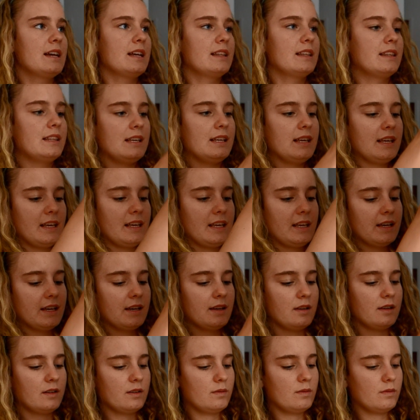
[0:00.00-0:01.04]
the
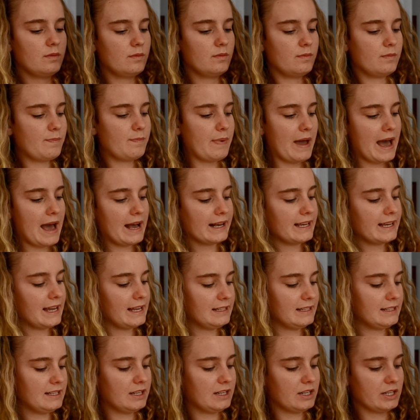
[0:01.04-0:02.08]
back
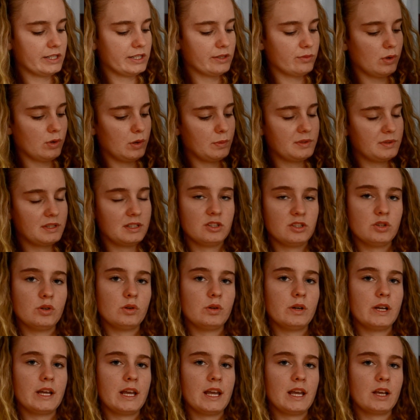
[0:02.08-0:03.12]
end here swoops into
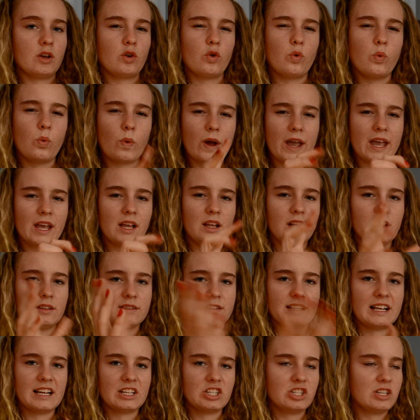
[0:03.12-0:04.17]
a quail
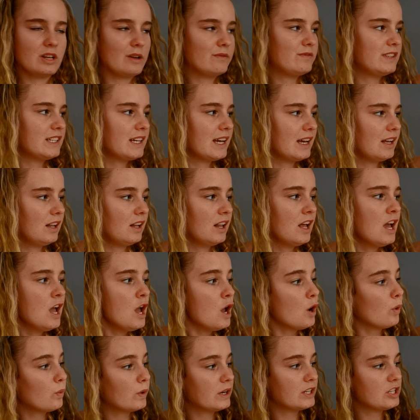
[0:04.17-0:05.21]
slash dovetail,
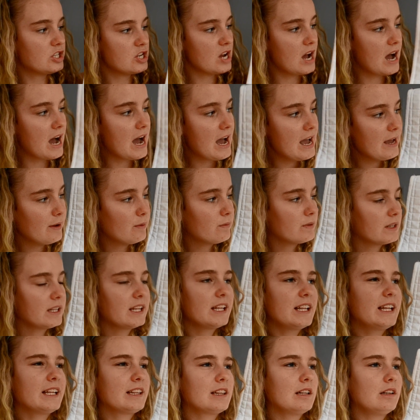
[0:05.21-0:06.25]
which I really
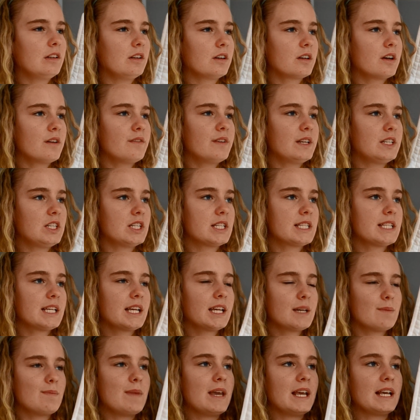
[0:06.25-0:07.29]
like the look of. I just think
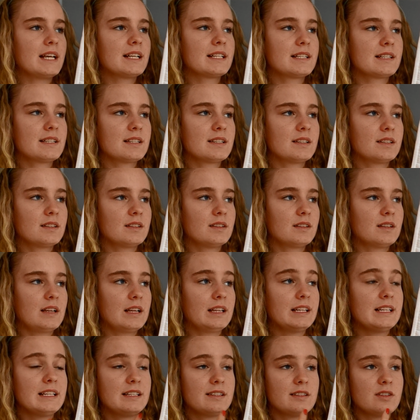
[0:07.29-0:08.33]
it makes, at
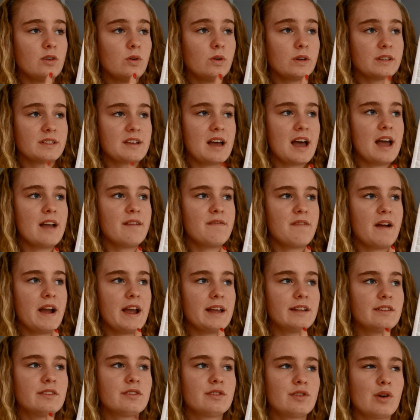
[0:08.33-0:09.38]
least the horse I
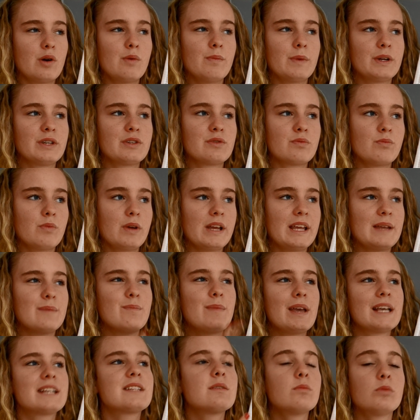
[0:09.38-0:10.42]
ride, so much, it
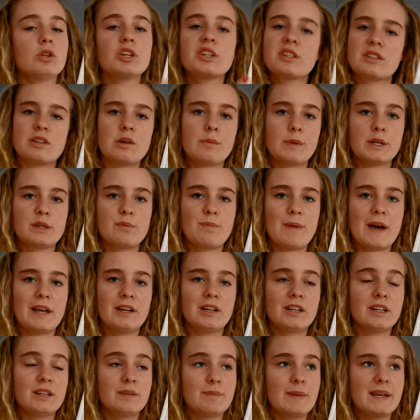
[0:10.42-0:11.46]
makes him look so much better
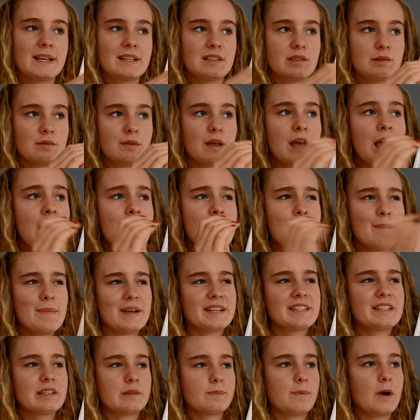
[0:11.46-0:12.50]
and makes
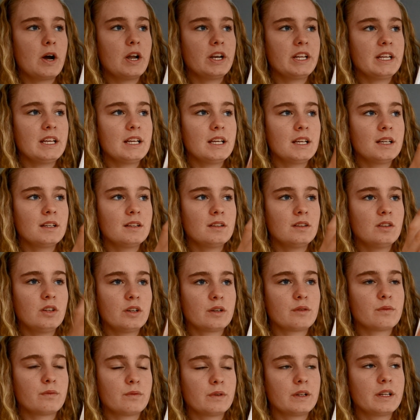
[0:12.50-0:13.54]
his body
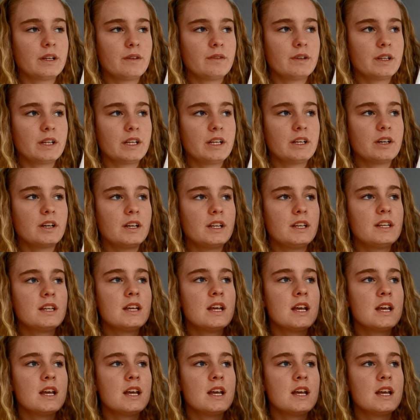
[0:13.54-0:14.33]
look really, really good,